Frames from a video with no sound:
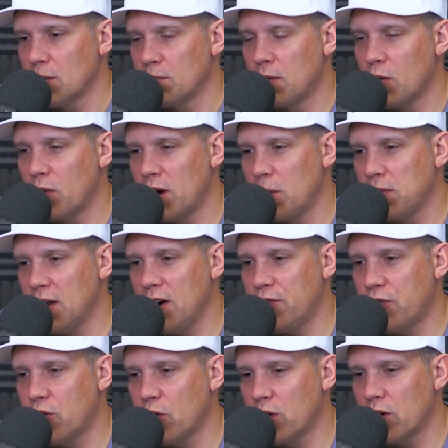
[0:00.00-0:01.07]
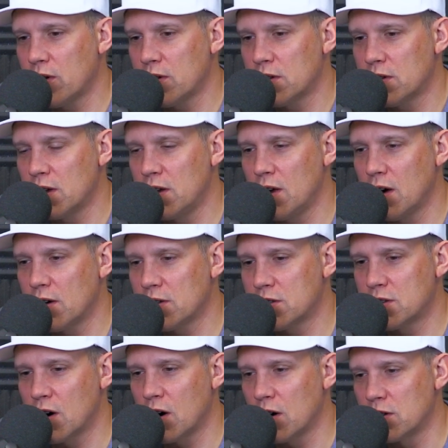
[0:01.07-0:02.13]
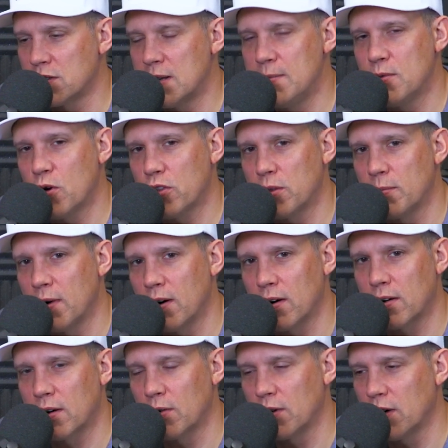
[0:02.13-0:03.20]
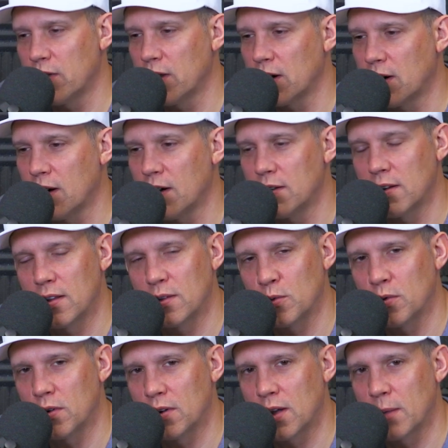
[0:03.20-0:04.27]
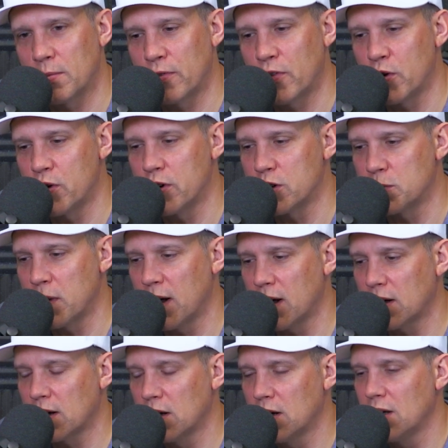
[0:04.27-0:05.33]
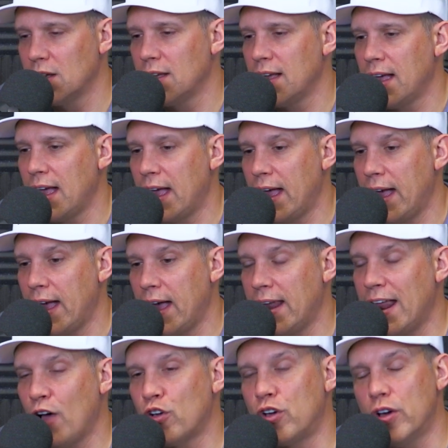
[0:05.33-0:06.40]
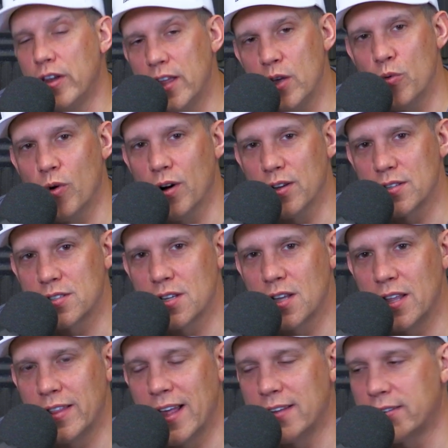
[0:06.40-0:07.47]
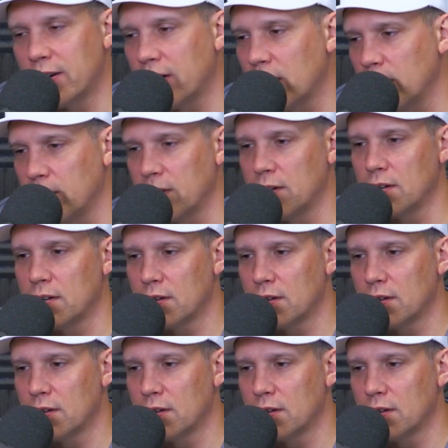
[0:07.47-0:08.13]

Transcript: But when he played for the Young Stars, Team North America, whatever they called it at the World Cup a few years back, and how good he was in that tournament.